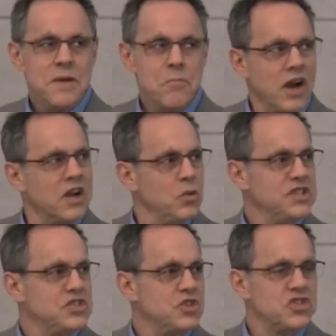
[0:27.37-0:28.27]
Market
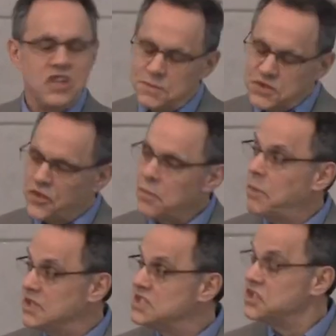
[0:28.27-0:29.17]
research comes from
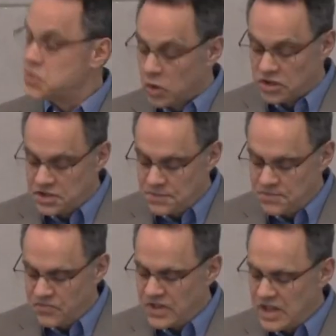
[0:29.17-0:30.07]
the business world
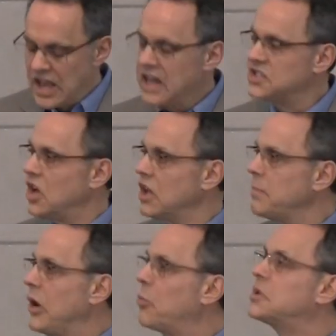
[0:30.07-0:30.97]
and is all
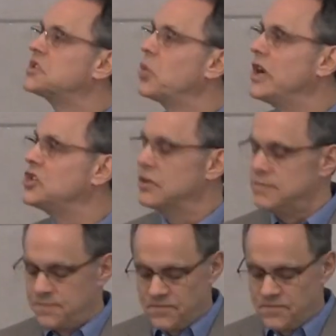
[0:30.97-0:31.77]
about persuasion,